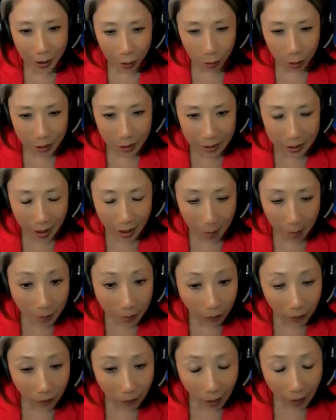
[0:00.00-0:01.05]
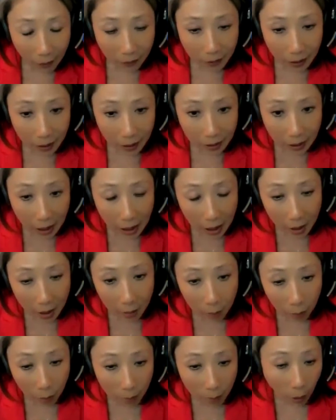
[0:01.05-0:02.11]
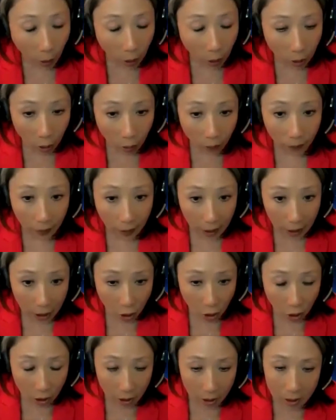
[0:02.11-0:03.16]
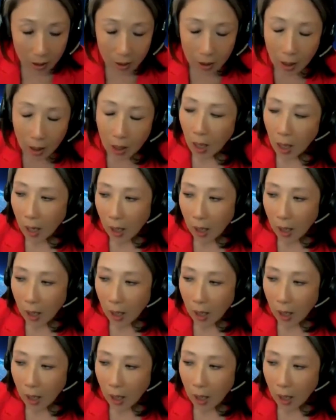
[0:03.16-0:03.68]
that are exempt from 510K pre-market notifications,